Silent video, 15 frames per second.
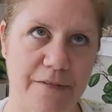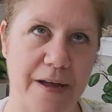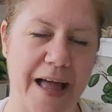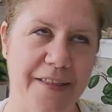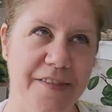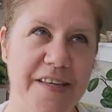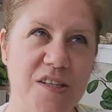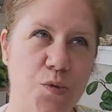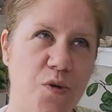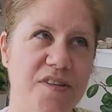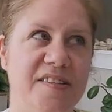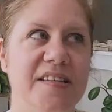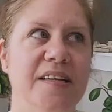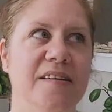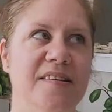And these were
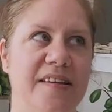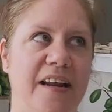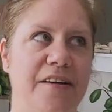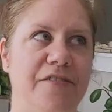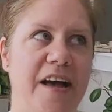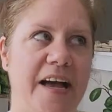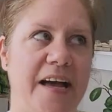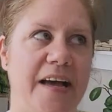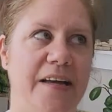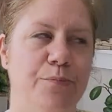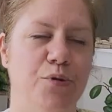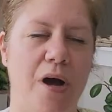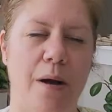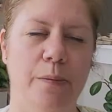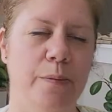seeds that I've had
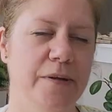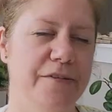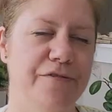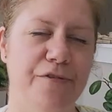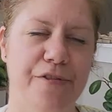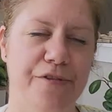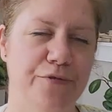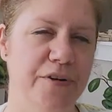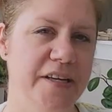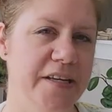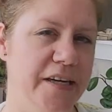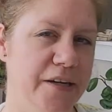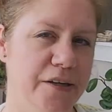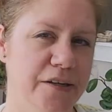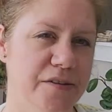probably for 3
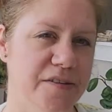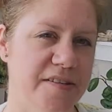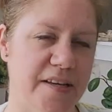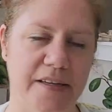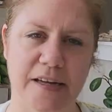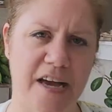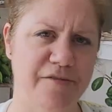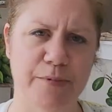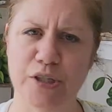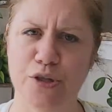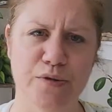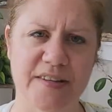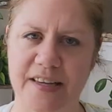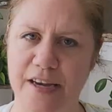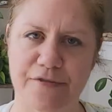years, and I've been
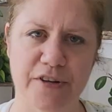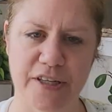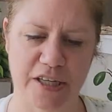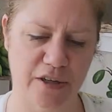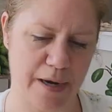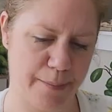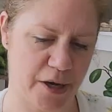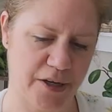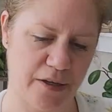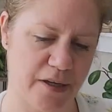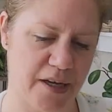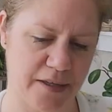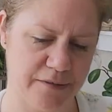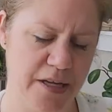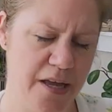using every year. I
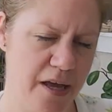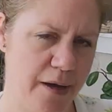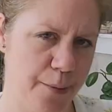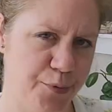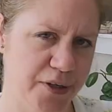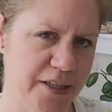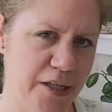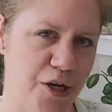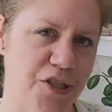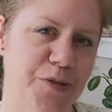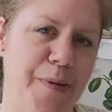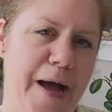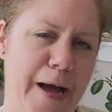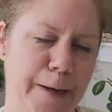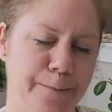bought a pretty large
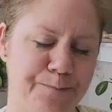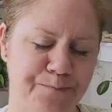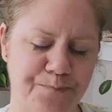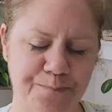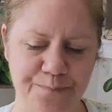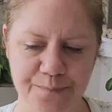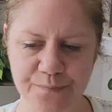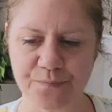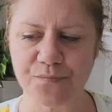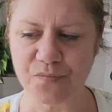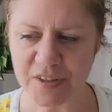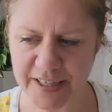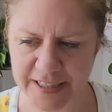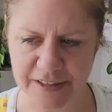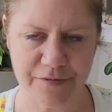bag,
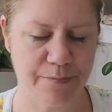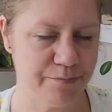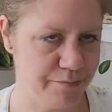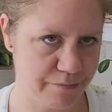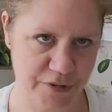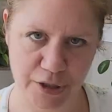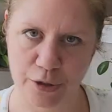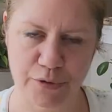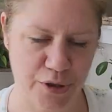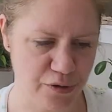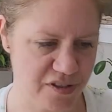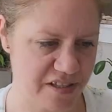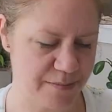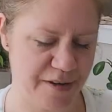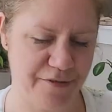and I've
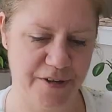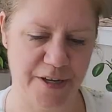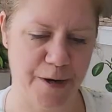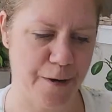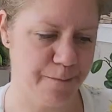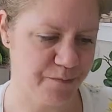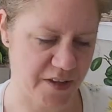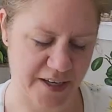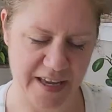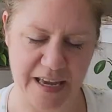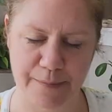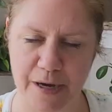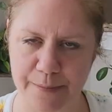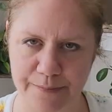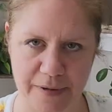used them every year. They
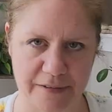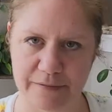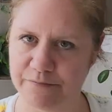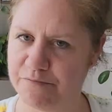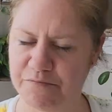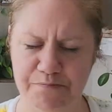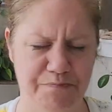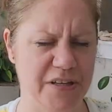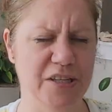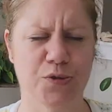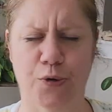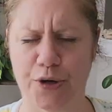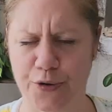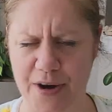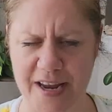came up, peas
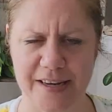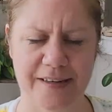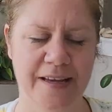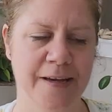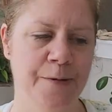were great,